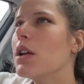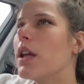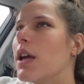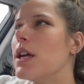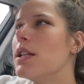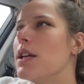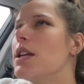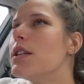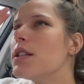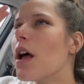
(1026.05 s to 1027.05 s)
Like, it
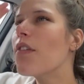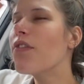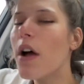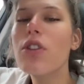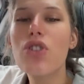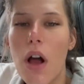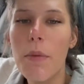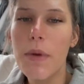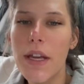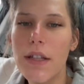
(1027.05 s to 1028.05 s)
is fun
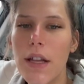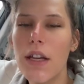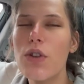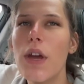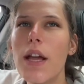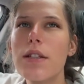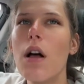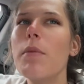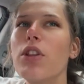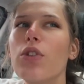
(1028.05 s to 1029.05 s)
shopping. Like, you can't
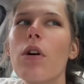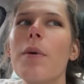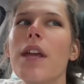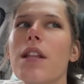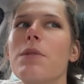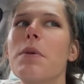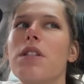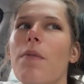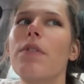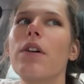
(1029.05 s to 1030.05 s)
tell me that you're going in
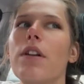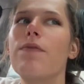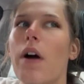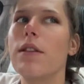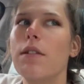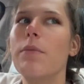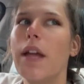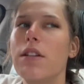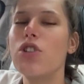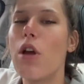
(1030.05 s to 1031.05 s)
specifically to find something
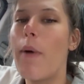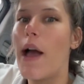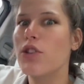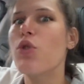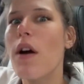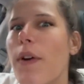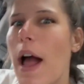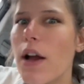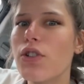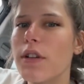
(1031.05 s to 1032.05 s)
at TJ Maxx and you ever
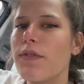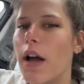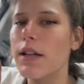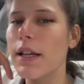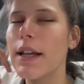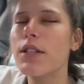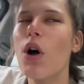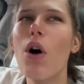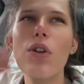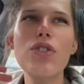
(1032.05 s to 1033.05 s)
actually find it. Like, it's
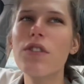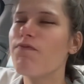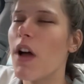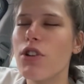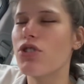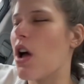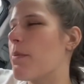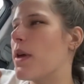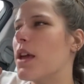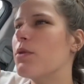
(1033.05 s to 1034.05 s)
all just fun
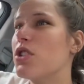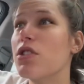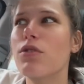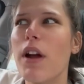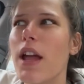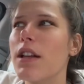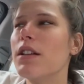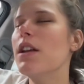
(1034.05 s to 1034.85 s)
shopping, which is great.